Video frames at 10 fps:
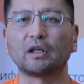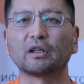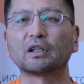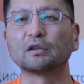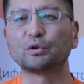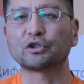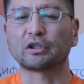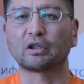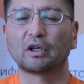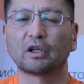In
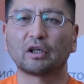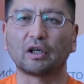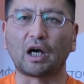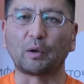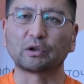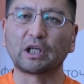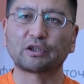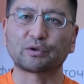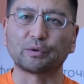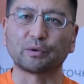conclusion, I would
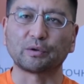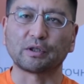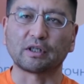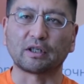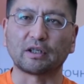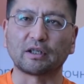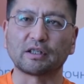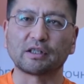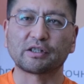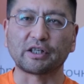like to